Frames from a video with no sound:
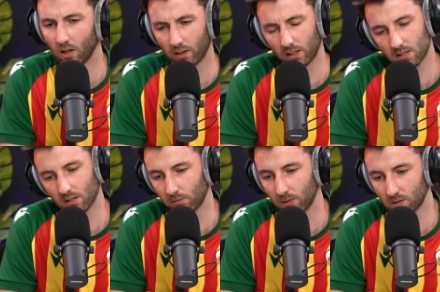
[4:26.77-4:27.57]
I think I
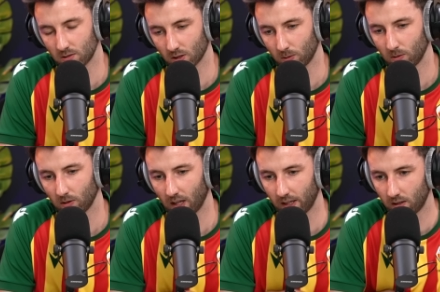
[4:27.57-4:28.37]
said on a recent show,
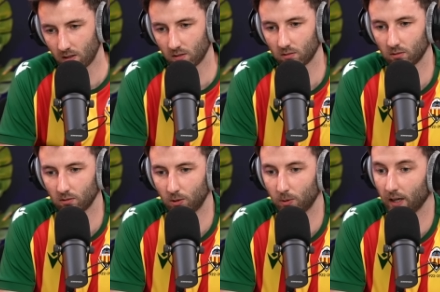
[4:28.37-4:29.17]
like
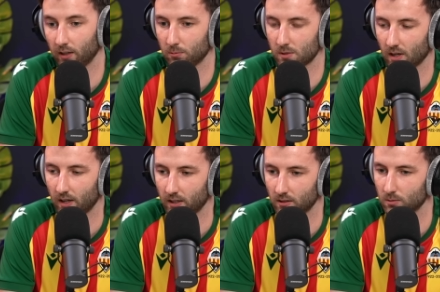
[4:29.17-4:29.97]
Luke Ayling was that
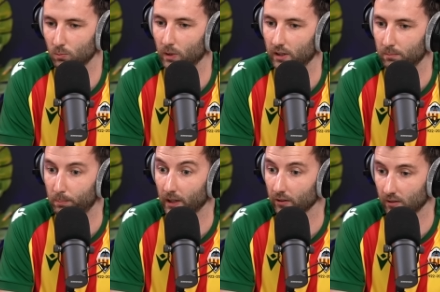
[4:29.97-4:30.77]
age when
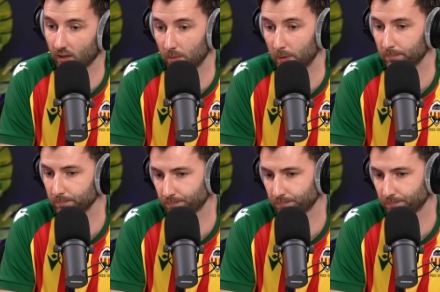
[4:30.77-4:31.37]
Bielsa came in,